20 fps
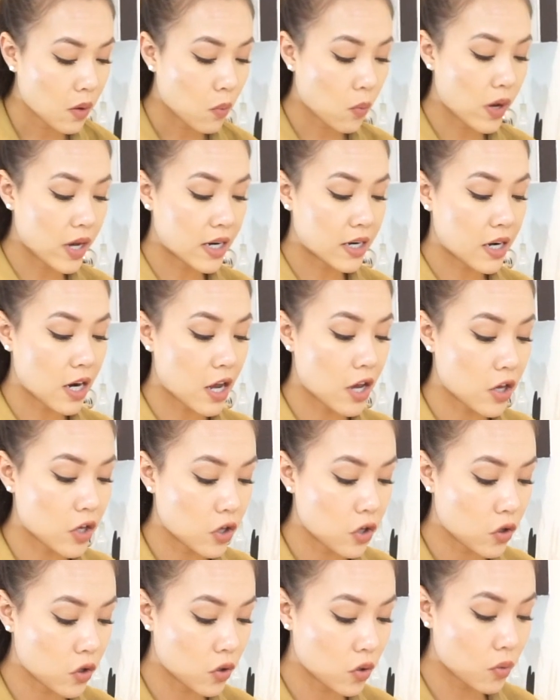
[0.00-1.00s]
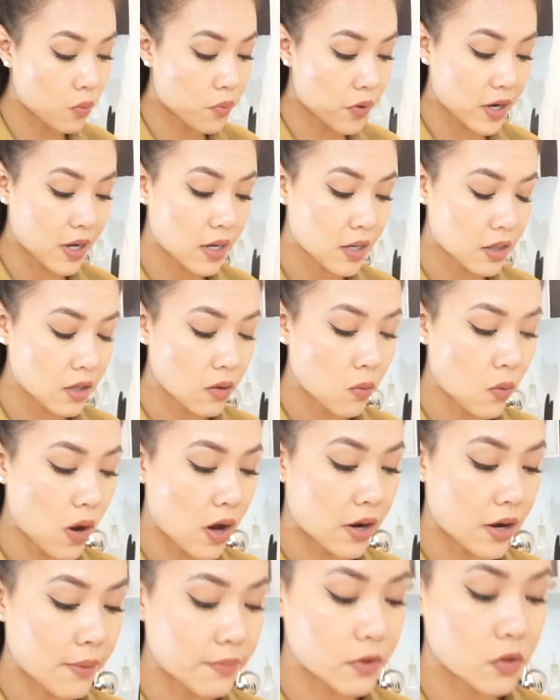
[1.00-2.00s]
when you bring the
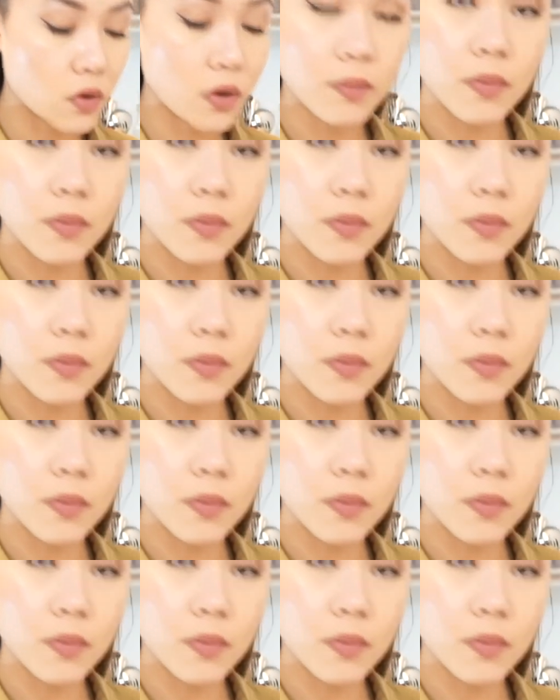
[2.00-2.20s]
water up to a